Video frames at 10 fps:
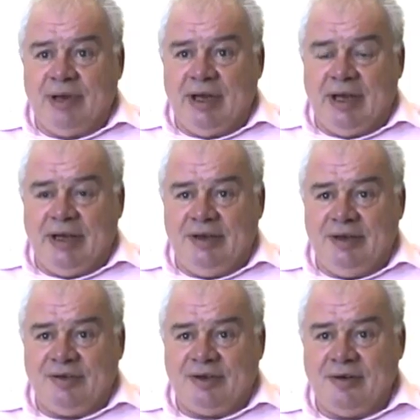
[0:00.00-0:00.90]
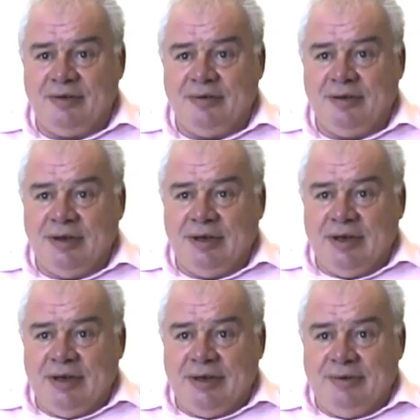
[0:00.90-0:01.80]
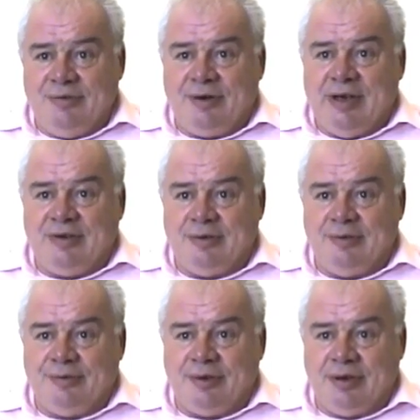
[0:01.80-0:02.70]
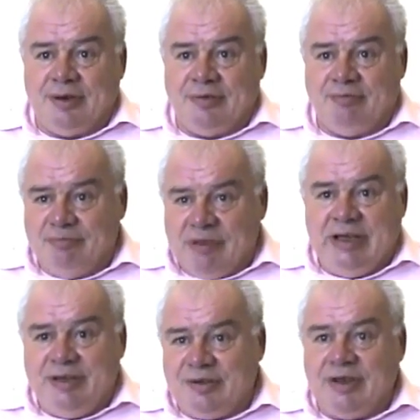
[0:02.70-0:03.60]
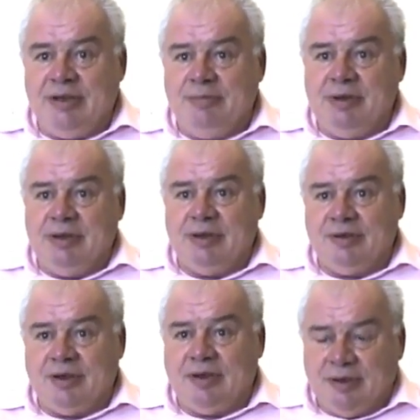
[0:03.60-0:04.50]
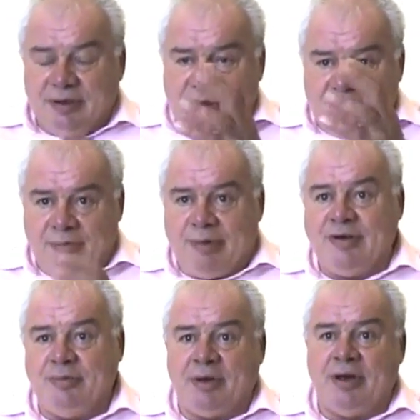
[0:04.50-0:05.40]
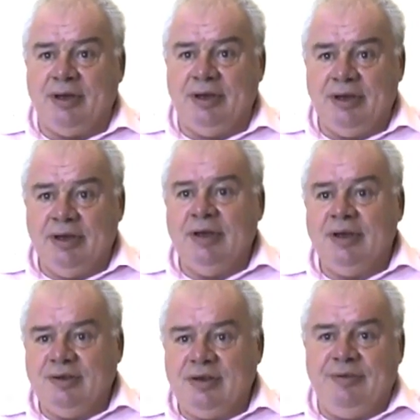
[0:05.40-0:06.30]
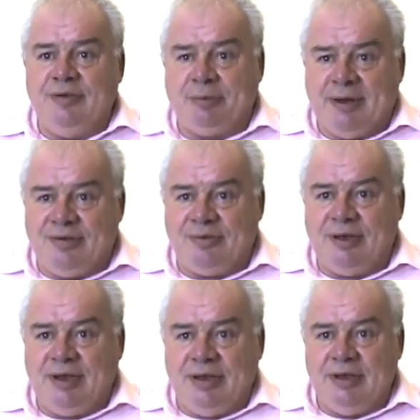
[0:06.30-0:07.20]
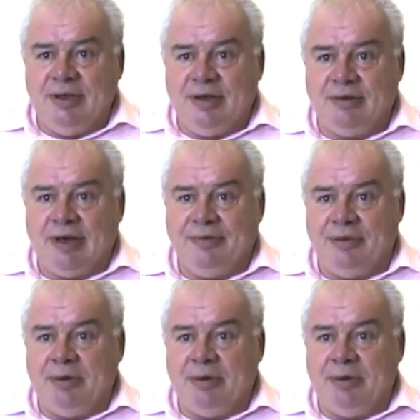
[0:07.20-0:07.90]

And so it was a very sort of lean scheme in that you know, it went up high to leave the space free around.